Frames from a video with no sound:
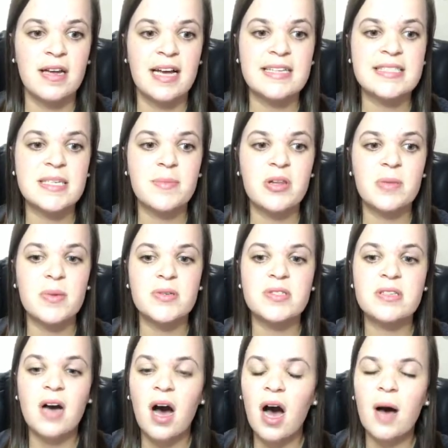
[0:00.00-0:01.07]
and some of the most
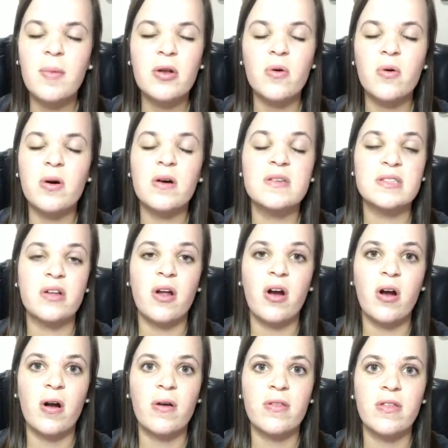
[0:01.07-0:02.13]
common oils on the
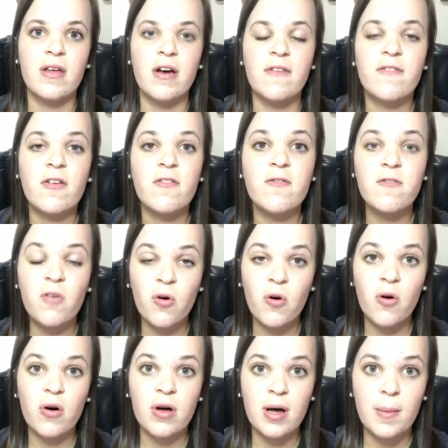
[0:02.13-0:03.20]
earth for
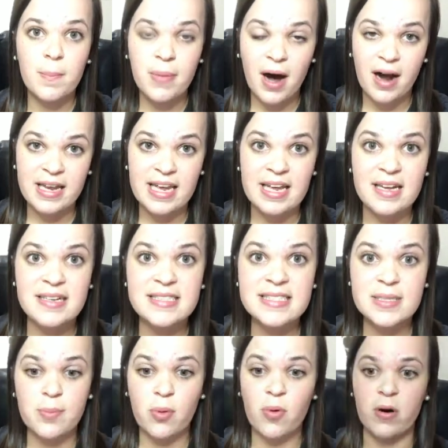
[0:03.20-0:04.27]
full body
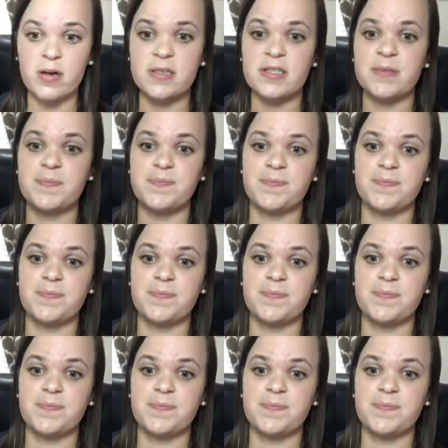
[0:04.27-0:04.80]
support.